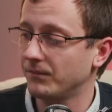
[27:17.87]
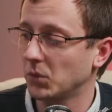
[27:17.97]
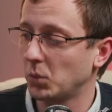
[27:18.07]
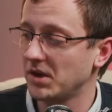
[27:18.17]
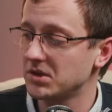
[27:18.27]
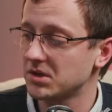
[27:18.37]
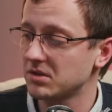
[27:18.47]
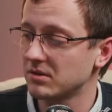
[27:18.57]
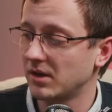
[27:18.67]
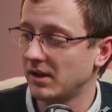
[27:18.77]
which
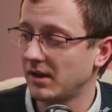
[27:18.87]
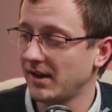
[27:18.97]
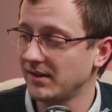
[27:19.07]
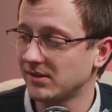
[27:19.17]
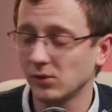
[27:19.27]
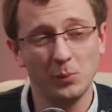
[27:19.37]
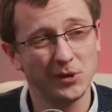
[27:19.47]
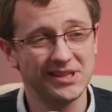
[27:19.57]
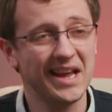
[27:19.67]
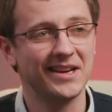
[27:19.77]
is
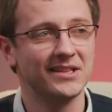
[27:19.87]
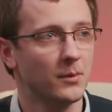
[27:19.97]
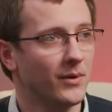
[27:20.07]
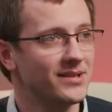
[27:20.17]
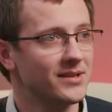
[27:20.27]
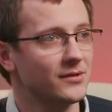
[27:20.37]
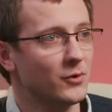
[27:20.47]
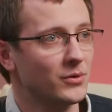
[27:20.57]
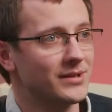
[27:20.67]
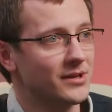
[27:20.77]
almost sad in some ways, because of
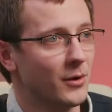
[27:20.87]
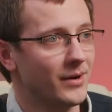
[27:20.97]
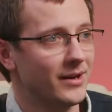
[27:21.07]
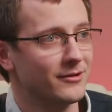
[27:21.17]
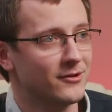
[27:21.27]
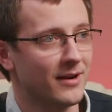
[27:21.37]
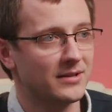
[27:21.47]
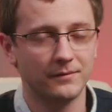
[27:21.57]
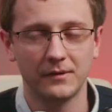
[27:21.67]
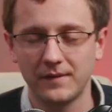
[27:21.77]
course it's nowhere near as
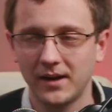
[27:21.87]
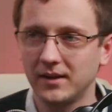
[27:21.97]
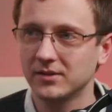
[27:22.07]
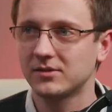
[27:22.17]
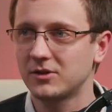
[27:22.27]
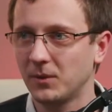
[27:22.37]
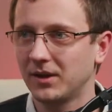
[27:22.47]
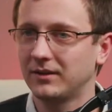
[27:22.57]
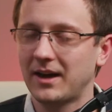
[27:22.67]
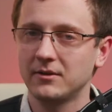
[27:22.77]
creative fulfilling as
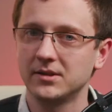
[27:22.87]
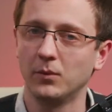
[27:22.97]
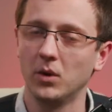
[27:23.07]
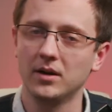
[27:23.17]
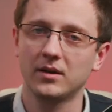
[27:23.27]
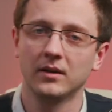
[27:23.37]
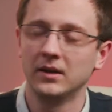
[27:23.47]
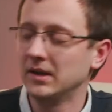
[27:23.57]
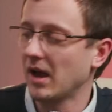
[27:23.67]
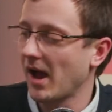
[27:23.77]
doing narrative work,
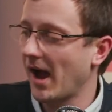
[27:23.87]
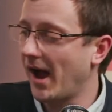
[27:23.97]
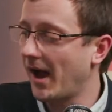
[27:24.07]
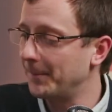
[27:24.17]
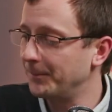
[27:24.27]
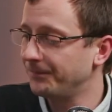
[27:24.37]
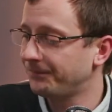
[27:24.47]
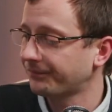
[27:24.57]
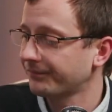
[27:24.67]
but